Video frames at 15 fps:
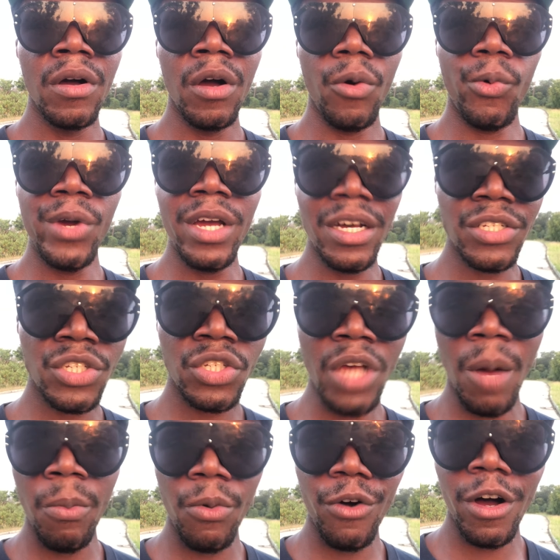we are
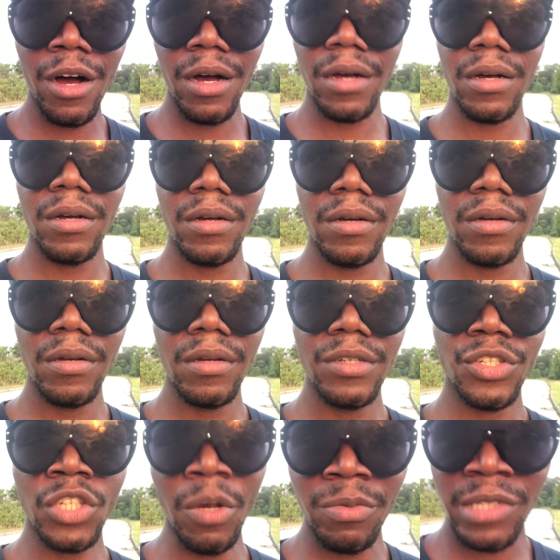somewhat
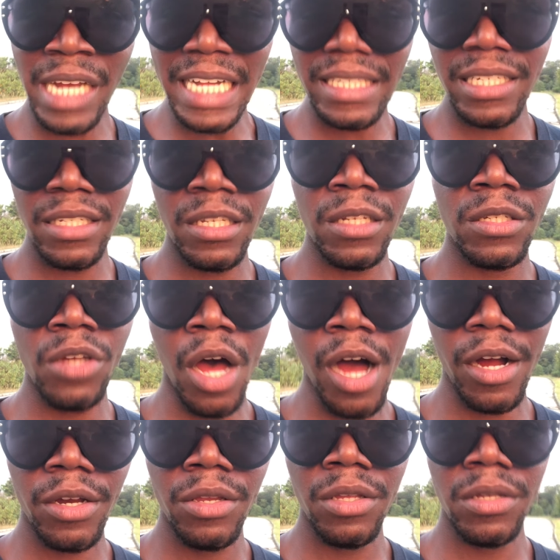subjected to
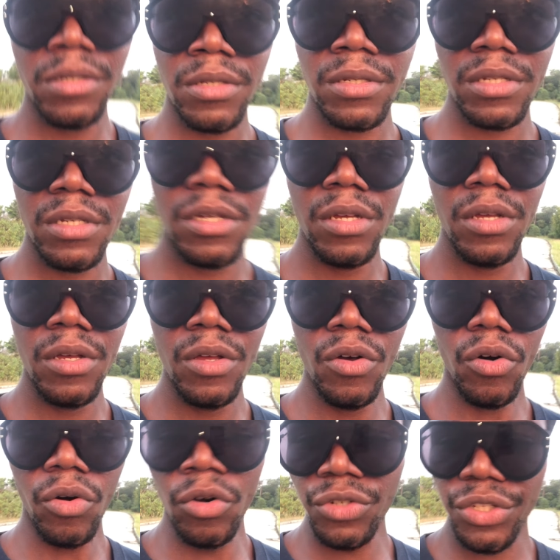darkness,
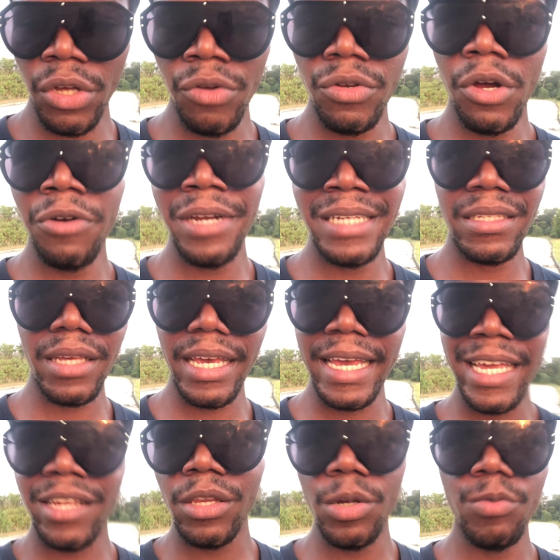also known as
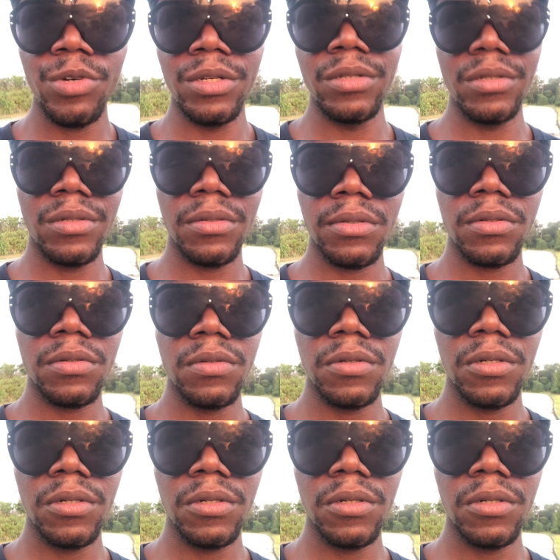ignorance.